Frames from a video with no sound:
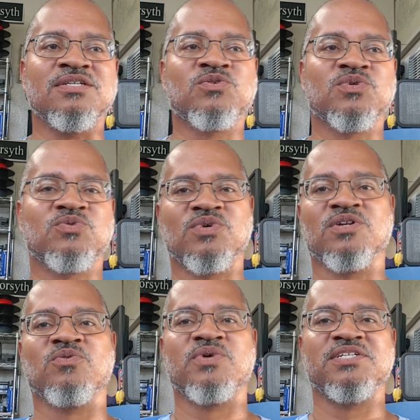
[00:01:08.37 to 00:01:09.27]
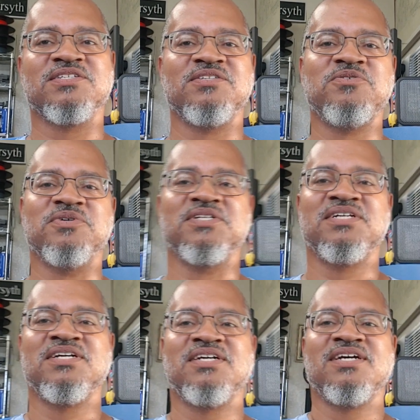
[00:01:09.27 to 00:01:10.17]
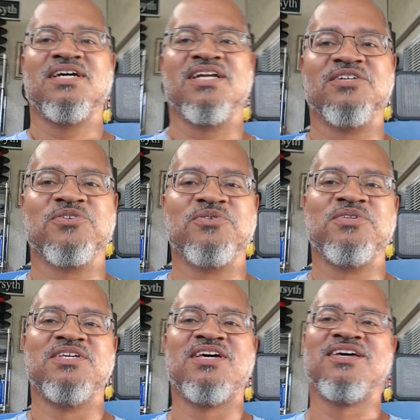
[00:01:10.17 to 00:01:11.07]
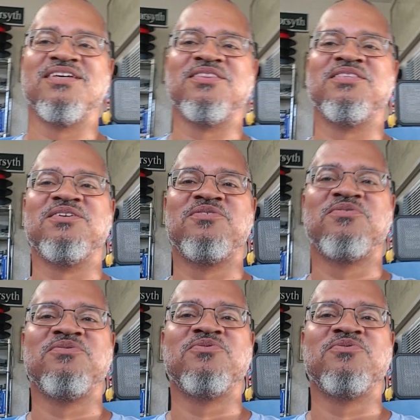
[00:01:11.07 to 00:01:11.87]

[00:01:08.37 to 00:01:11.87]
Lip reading: this was one of the ways to do it. And I'll show you the